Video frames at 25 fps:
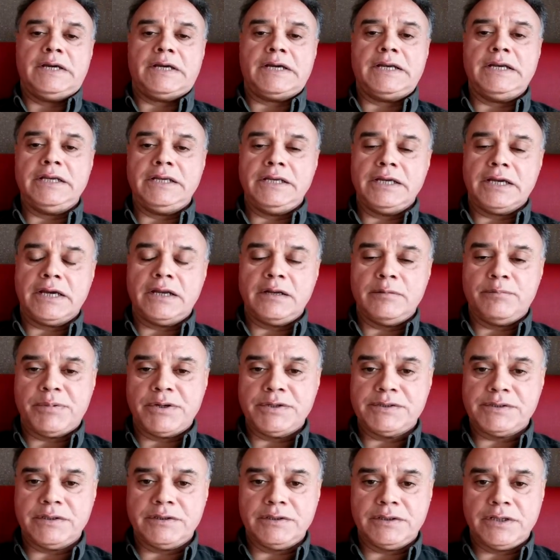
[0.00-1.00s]
clinical
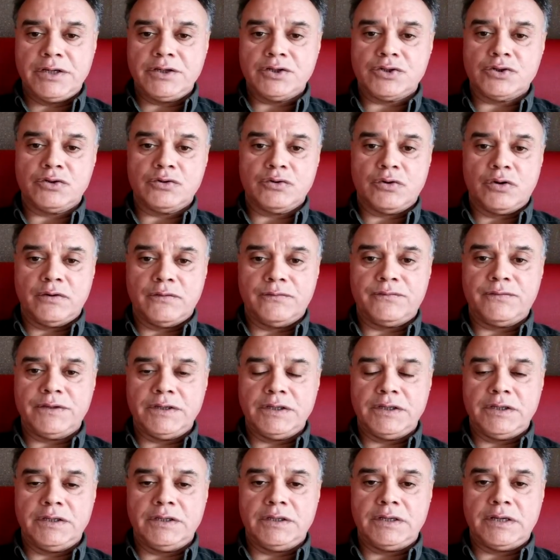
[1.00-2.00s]
presentation of
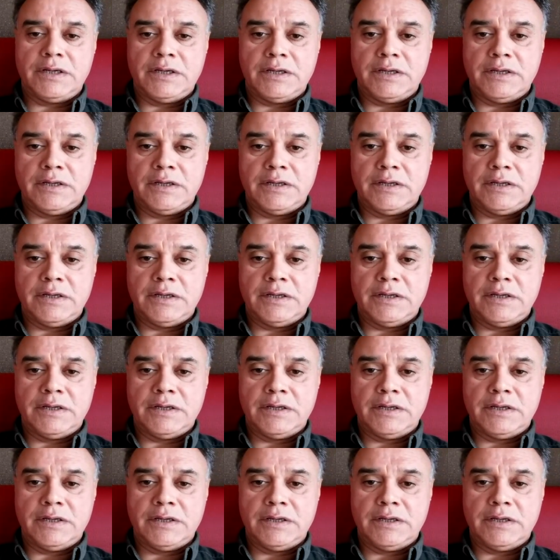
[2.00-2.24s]
the